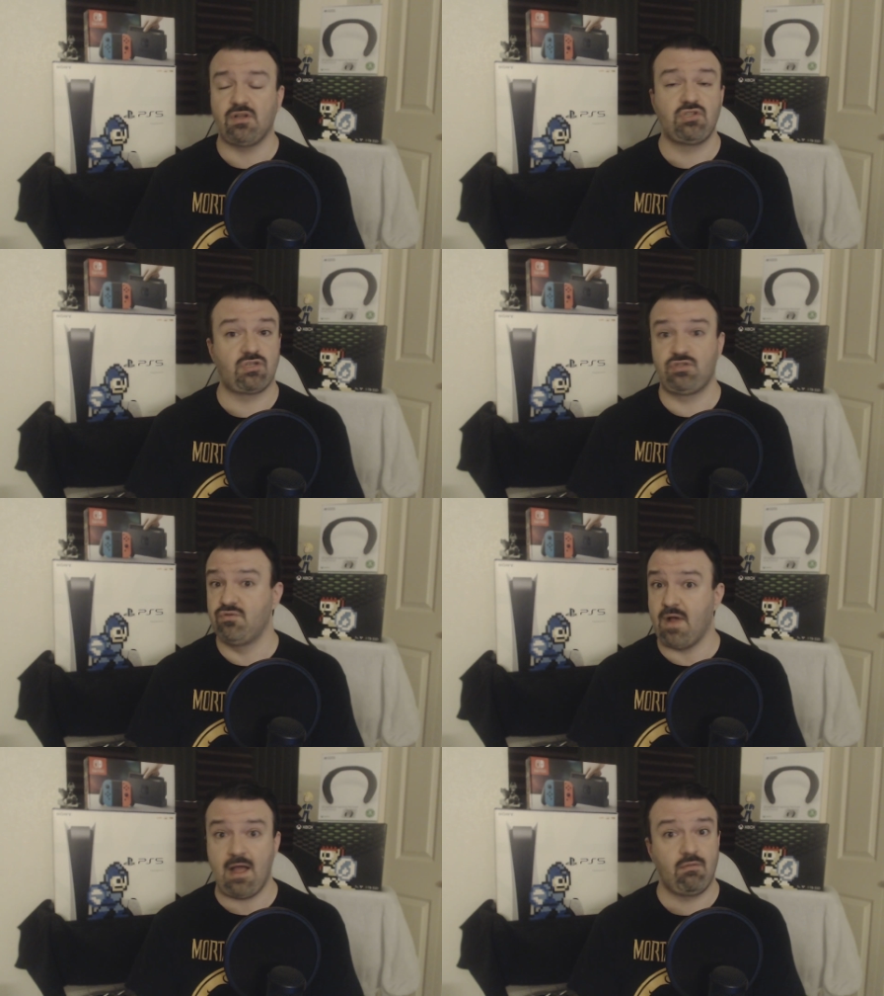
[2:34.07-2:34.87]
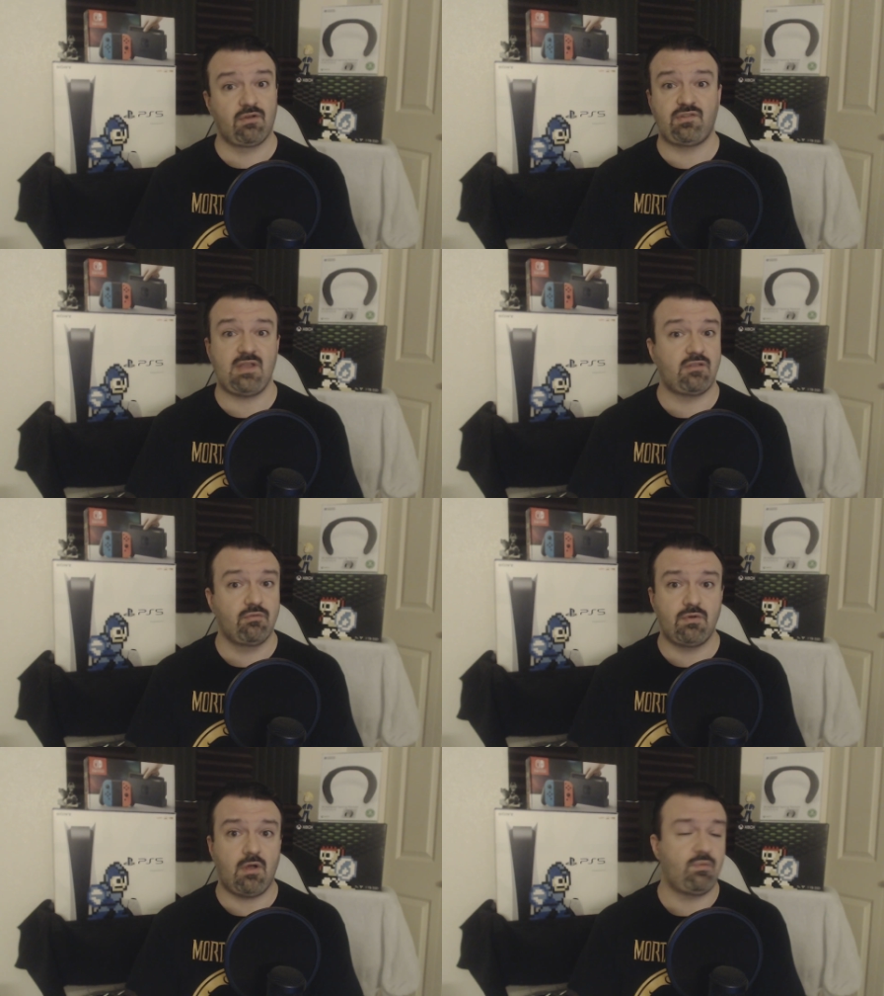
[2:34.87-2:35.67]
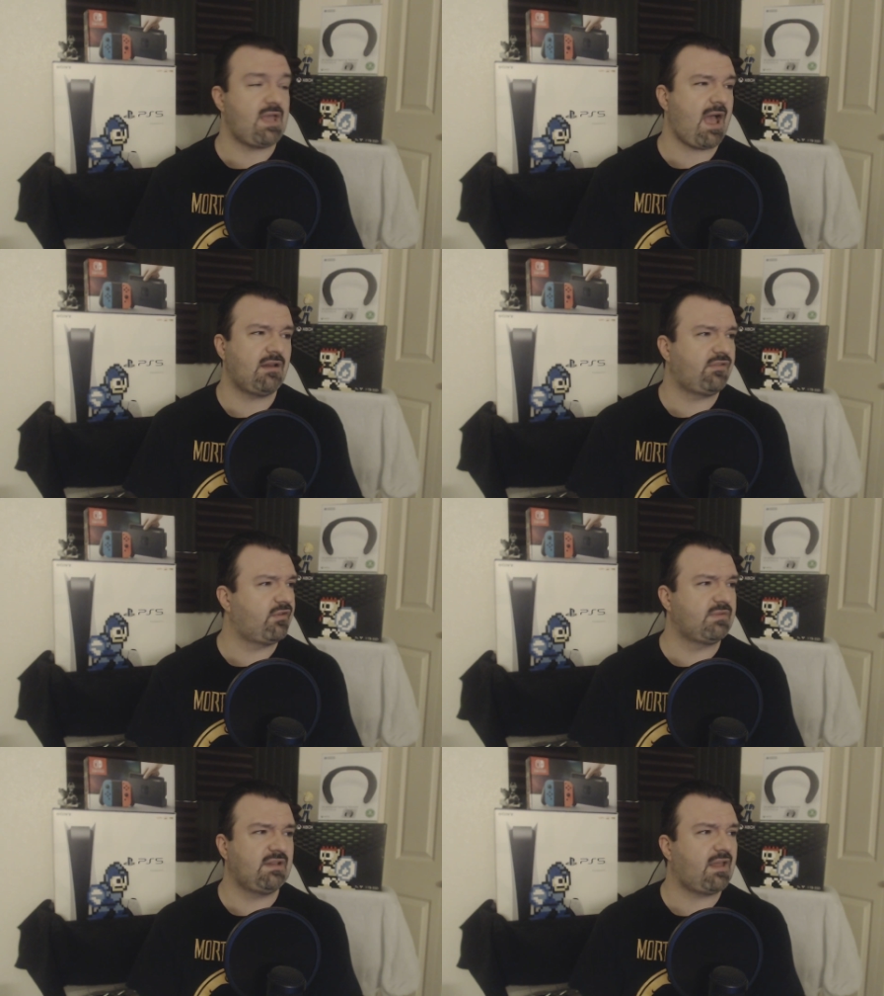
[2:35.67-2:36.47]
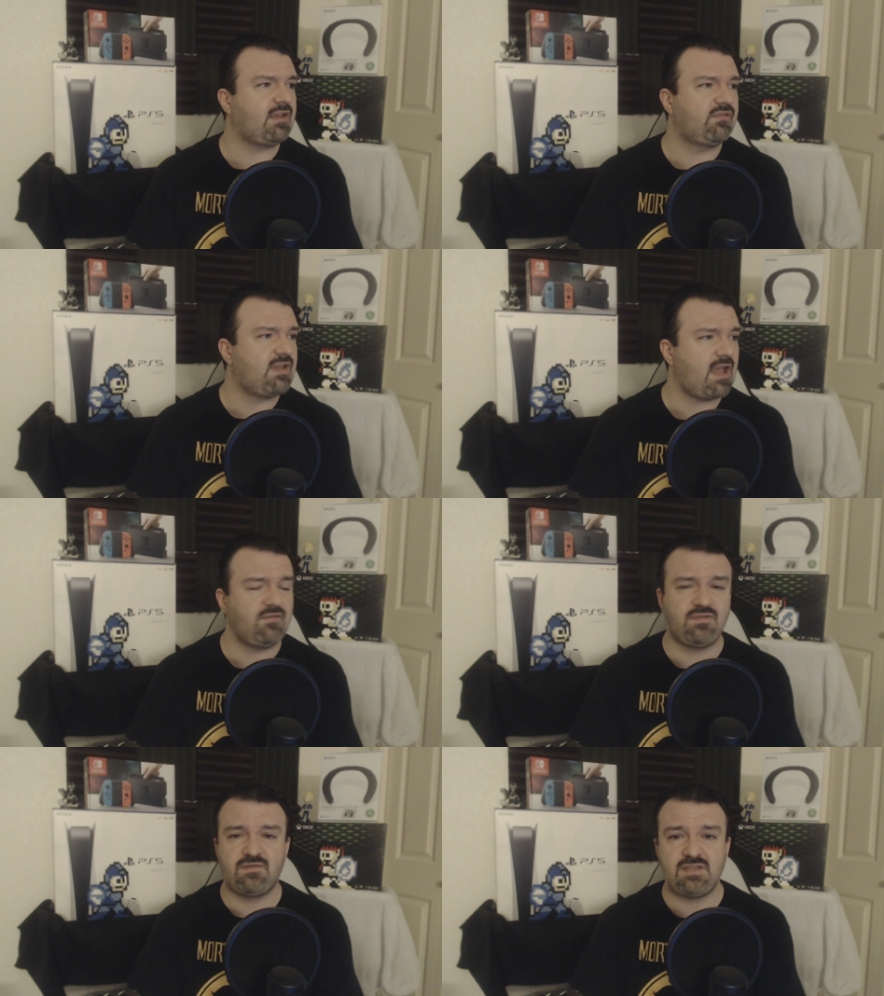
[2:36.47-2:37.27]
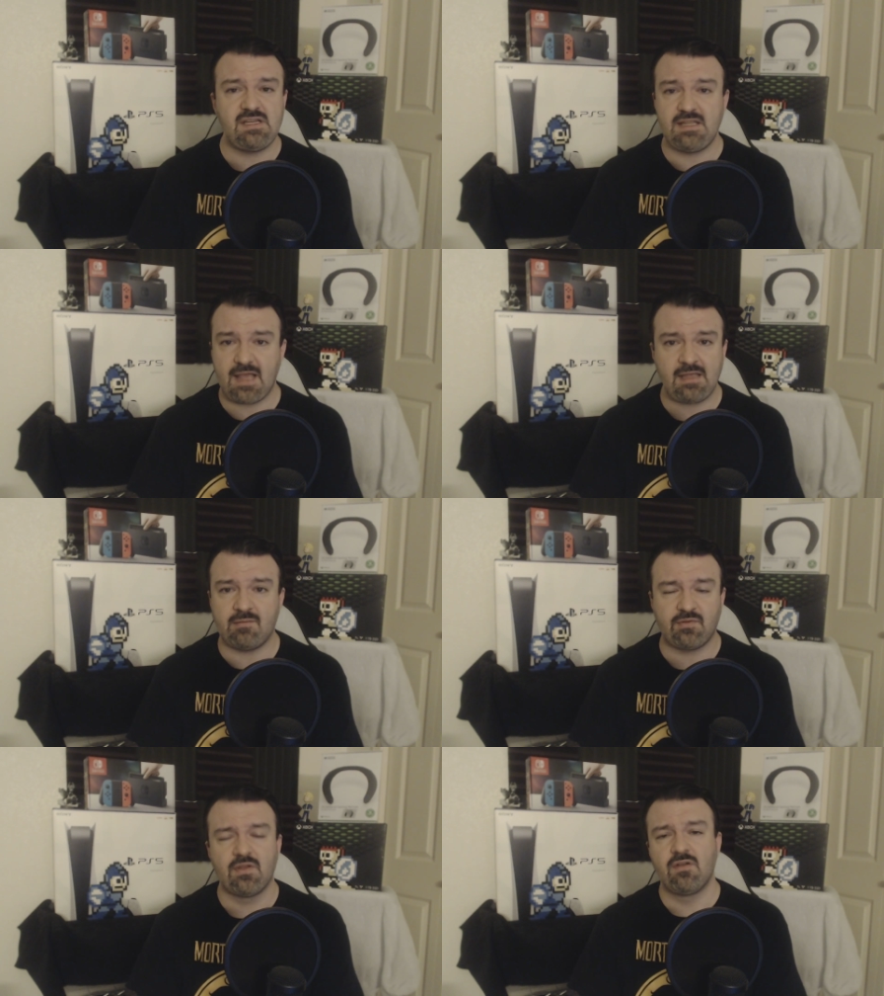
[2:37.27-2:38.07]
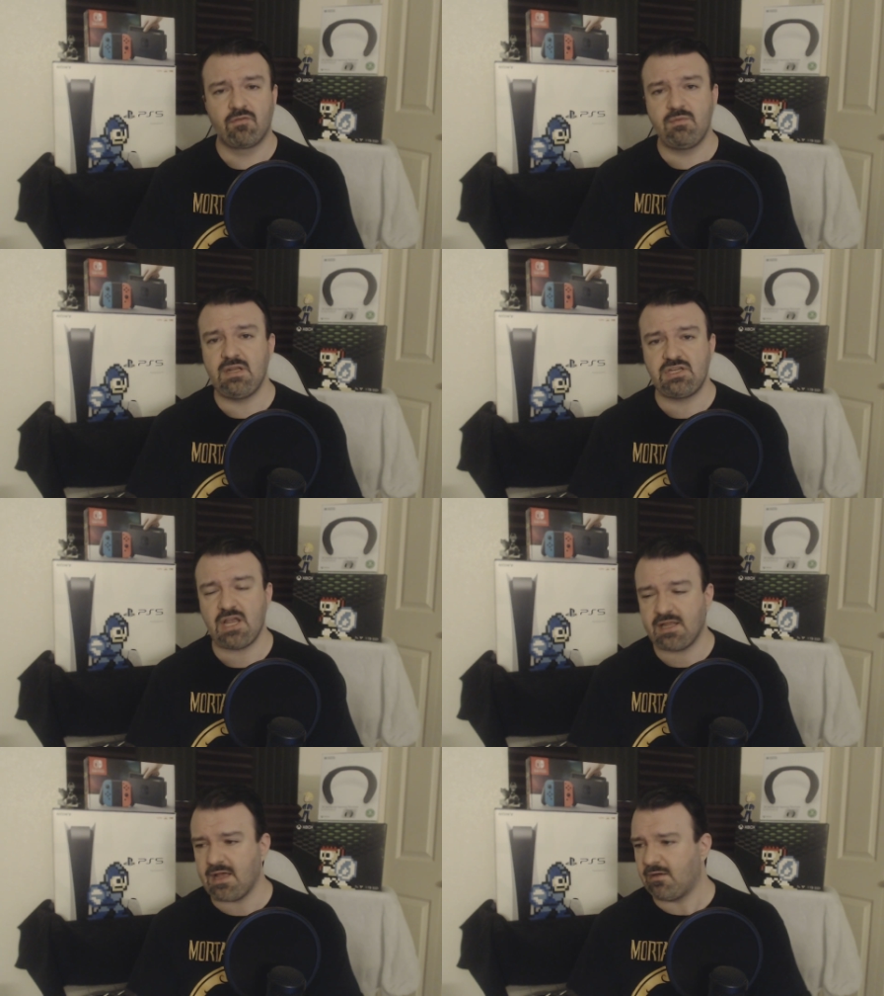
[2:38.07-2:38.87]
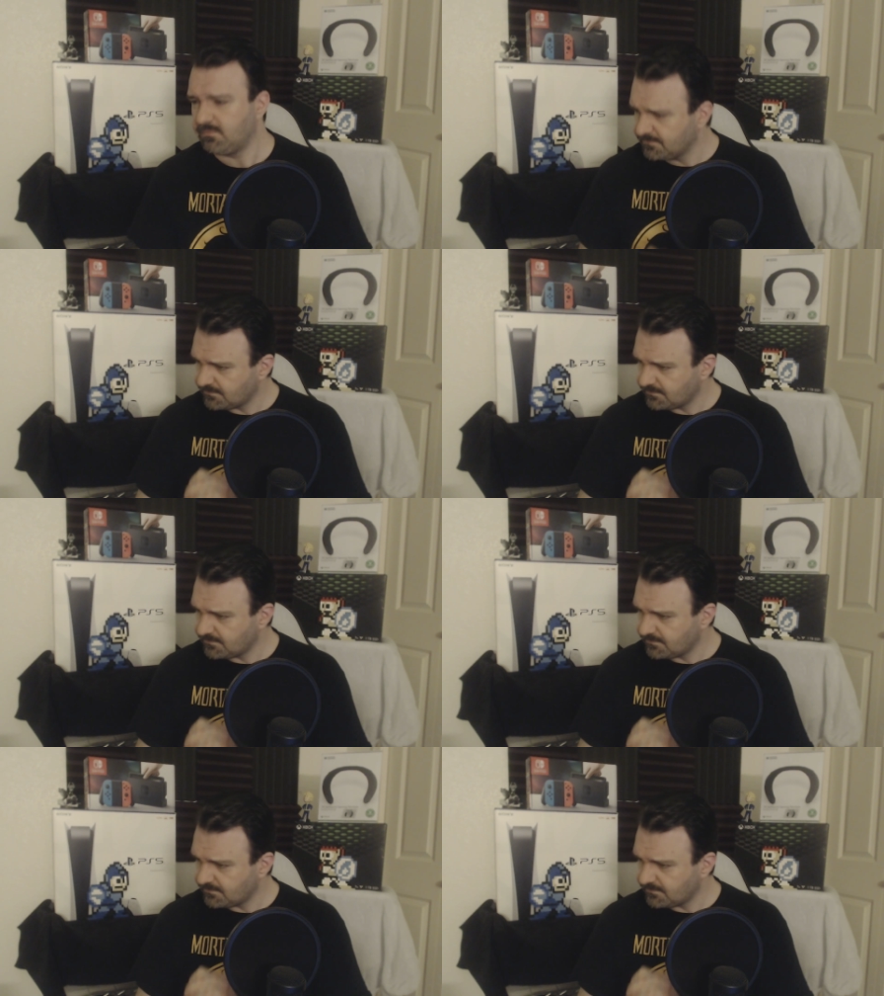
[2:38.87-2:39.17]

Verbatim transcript: It took 2 hours to get through it all. We added something like 10-15 games for me to check out.